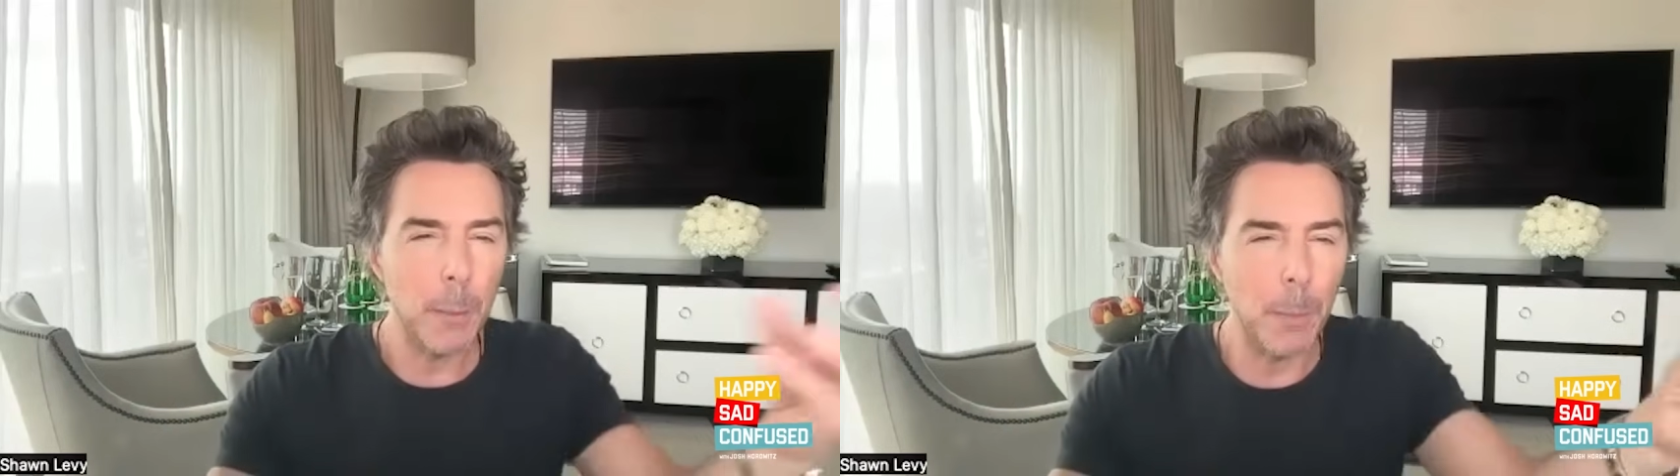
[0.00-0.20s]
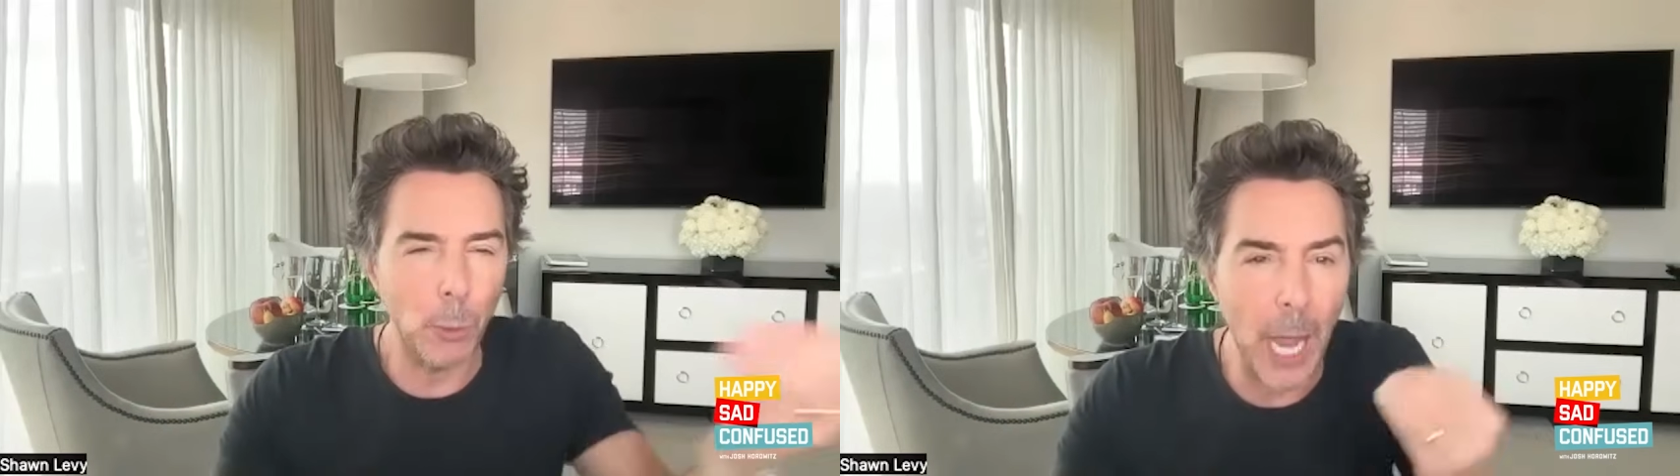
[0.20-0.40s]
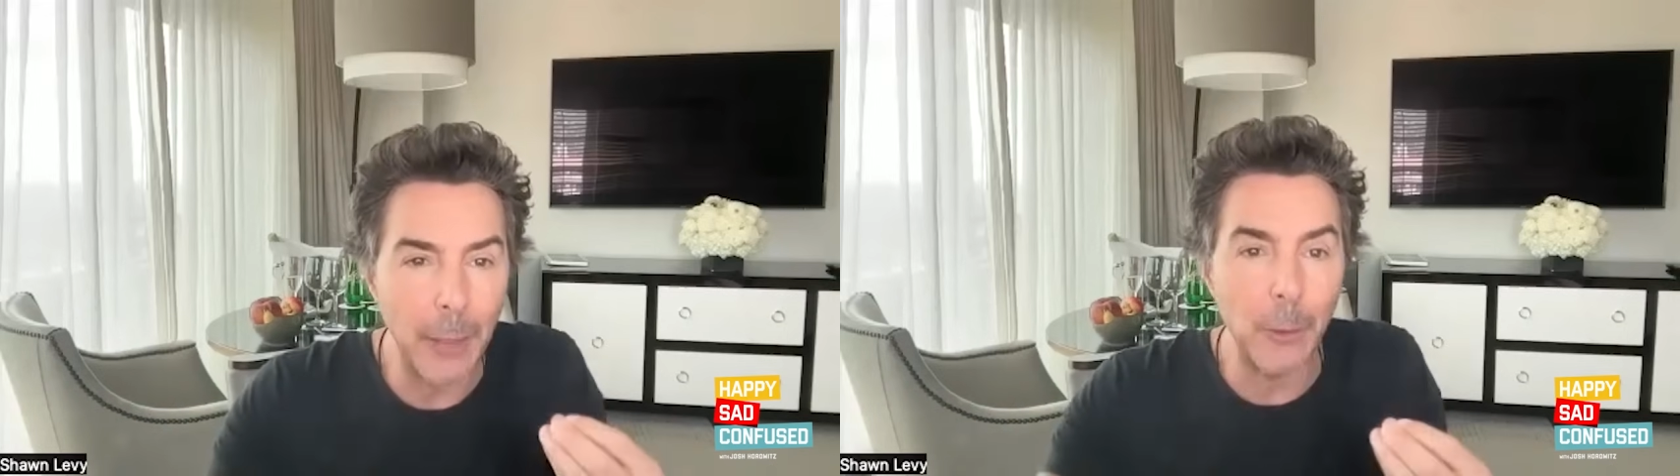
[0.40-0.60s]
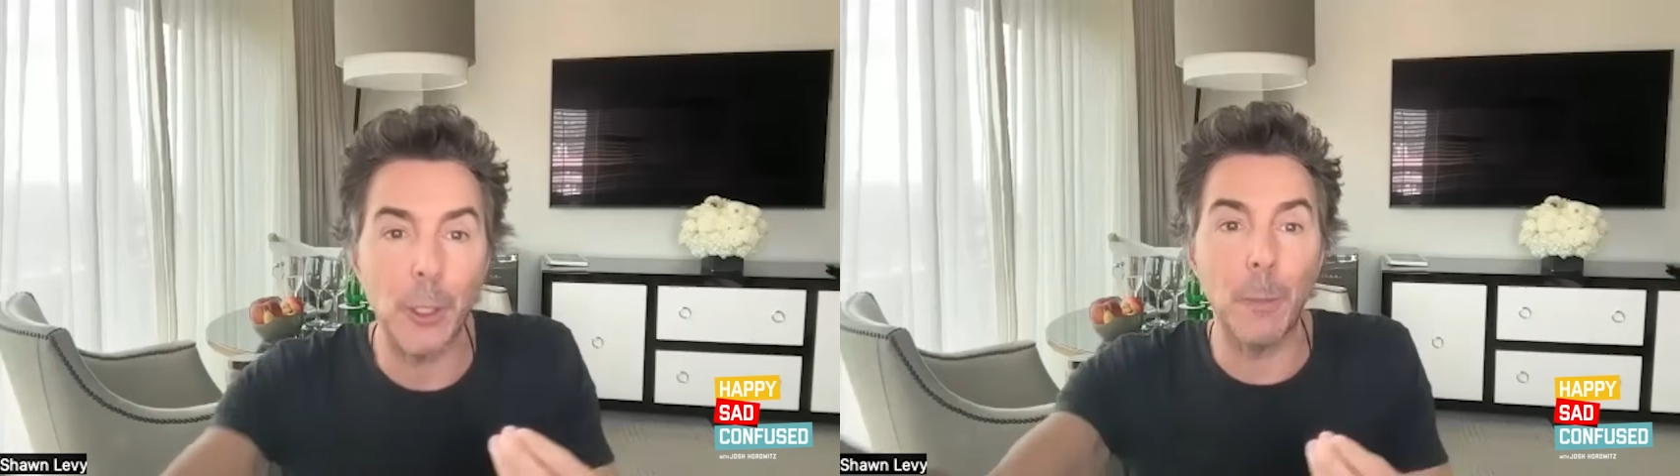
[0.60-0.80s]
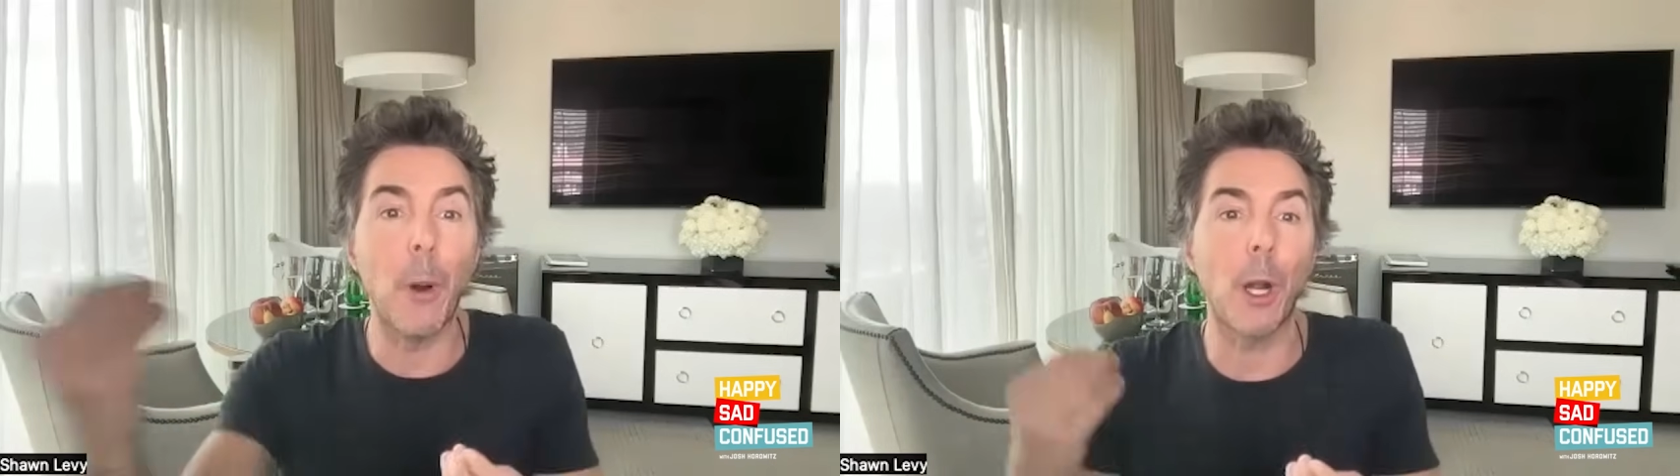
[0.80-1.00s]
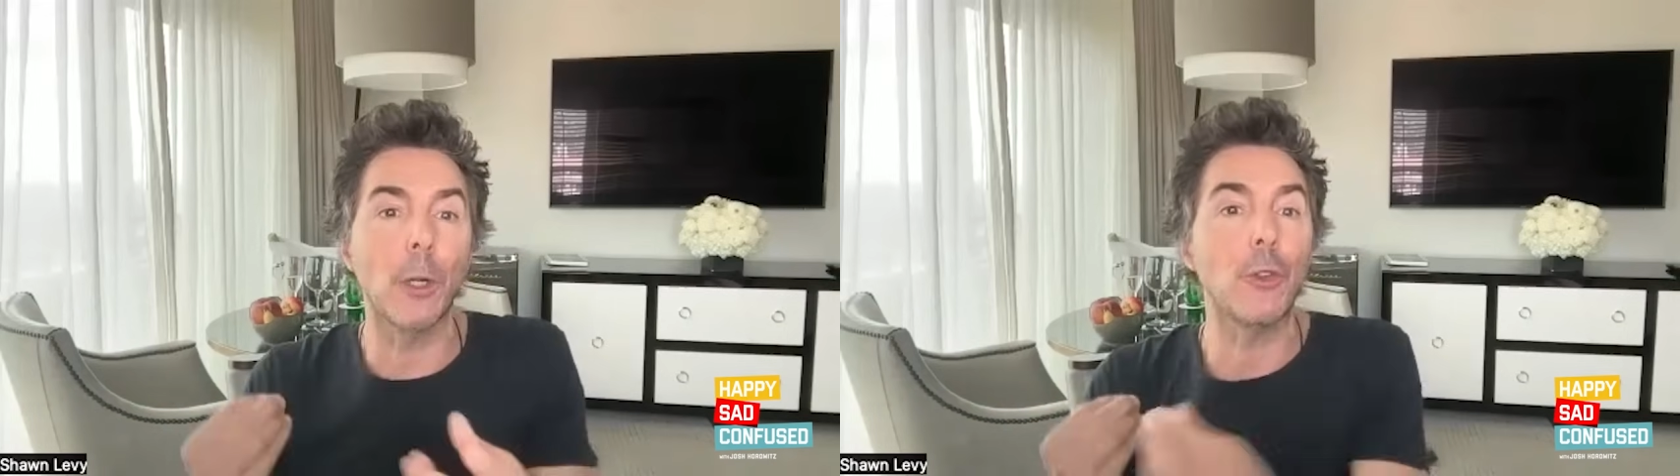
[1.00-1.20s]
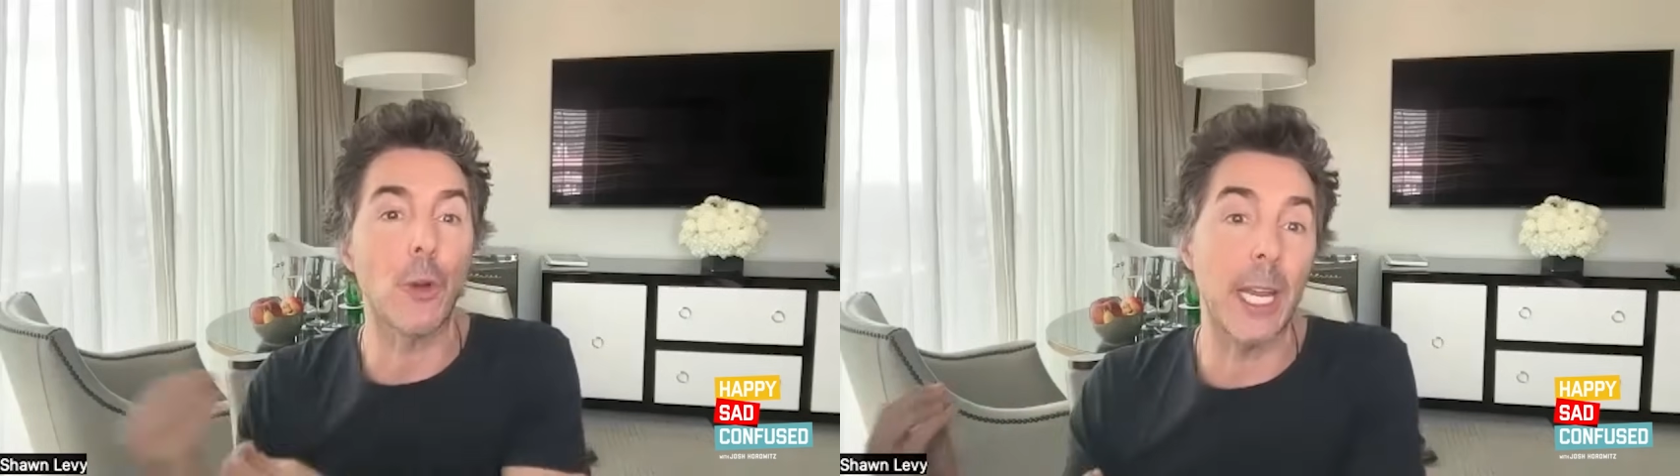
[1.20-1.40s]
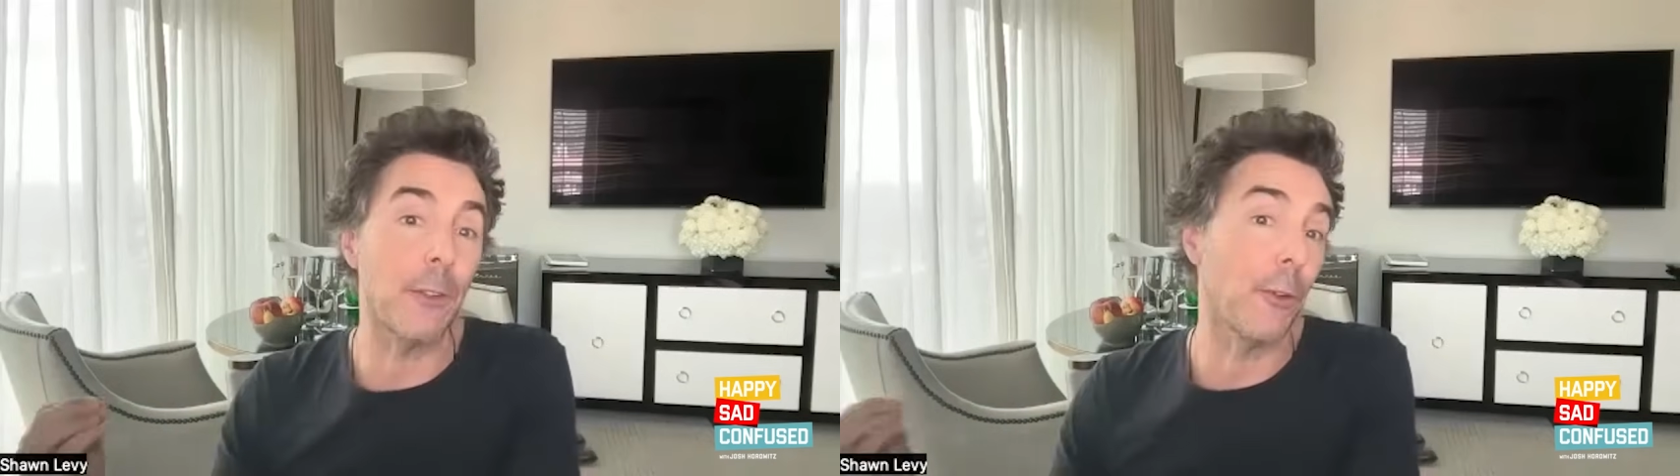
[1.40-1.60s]
but rather to borrow
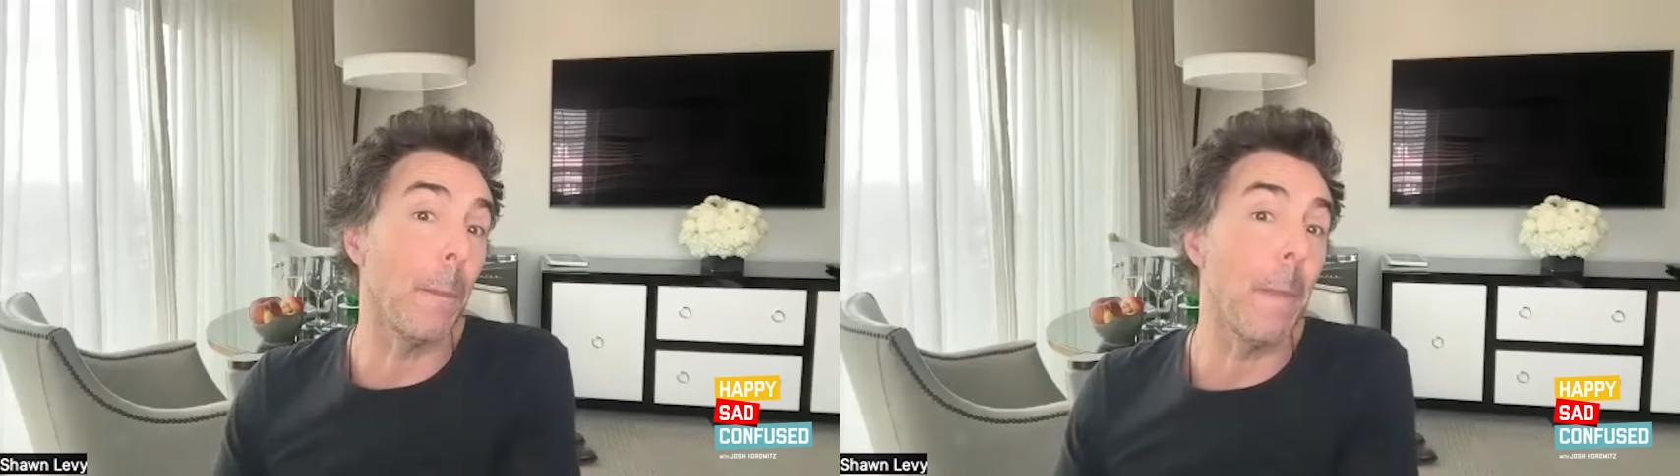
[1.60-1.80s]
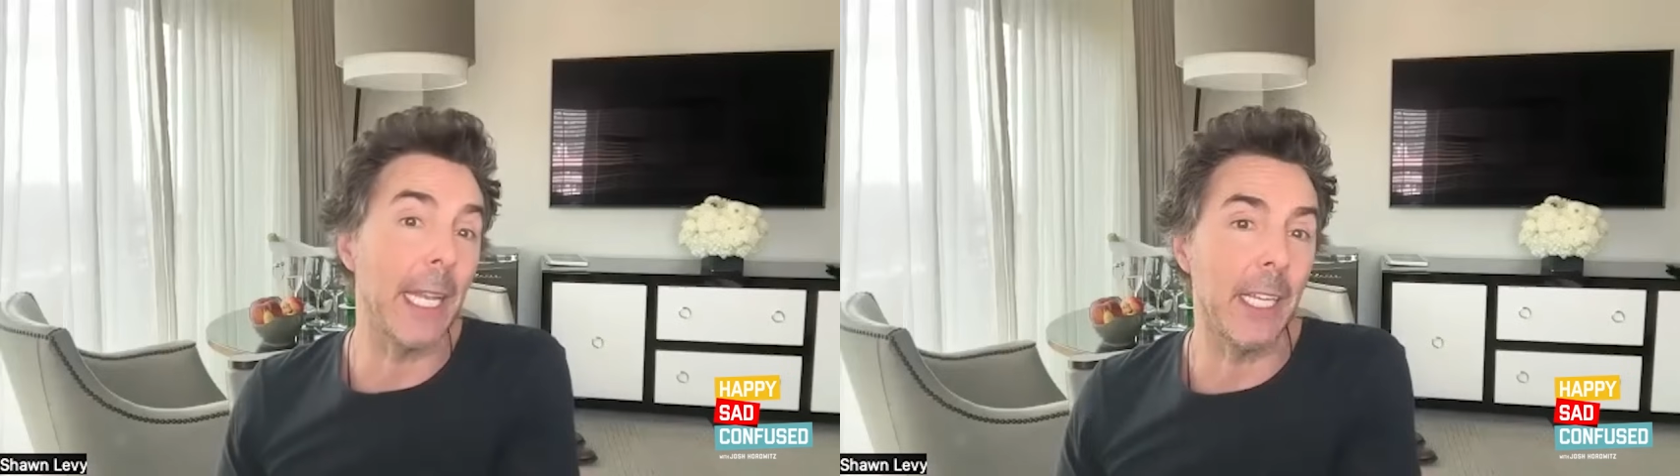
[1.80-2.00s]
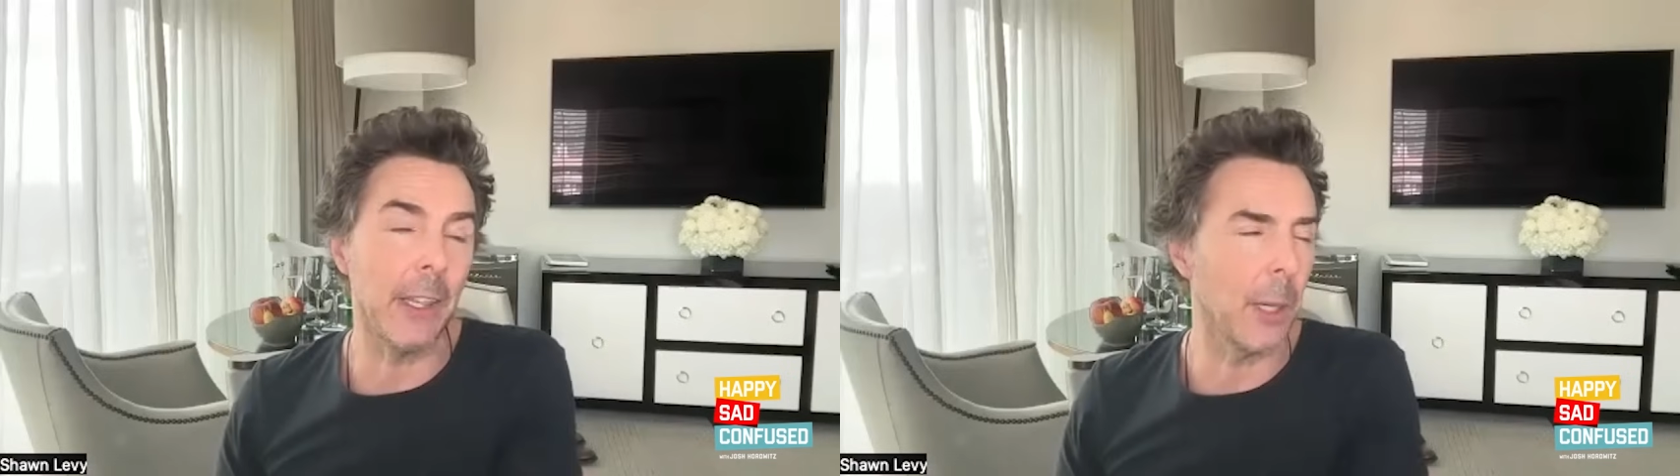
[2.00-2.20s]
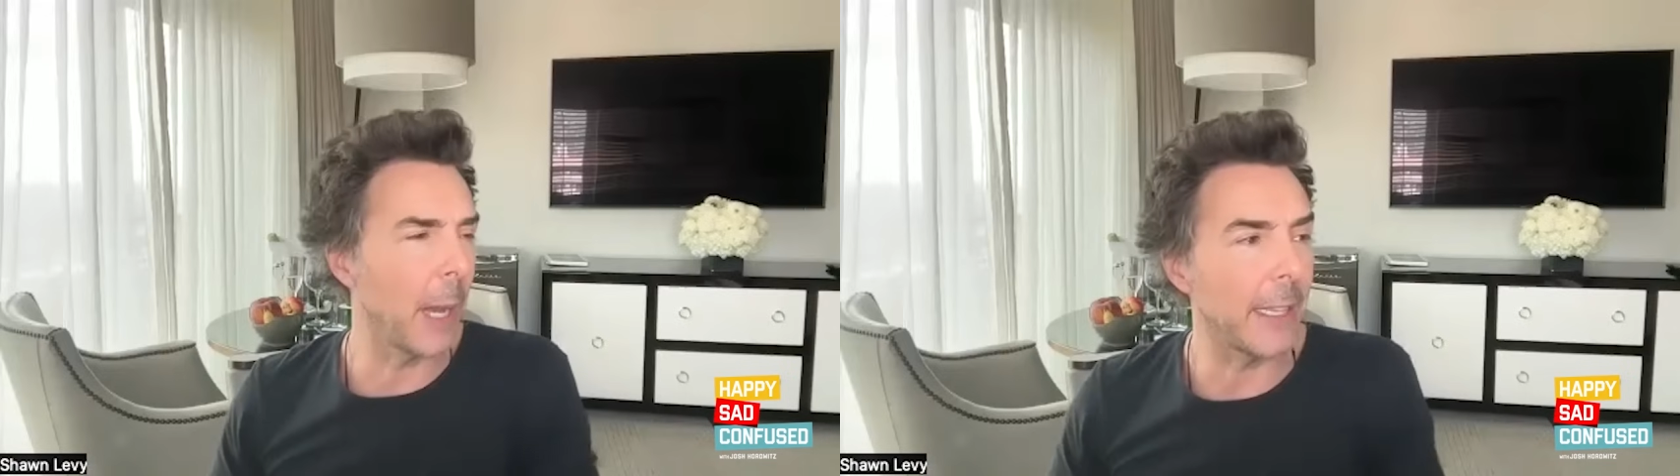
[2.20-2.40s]
traits from many of them.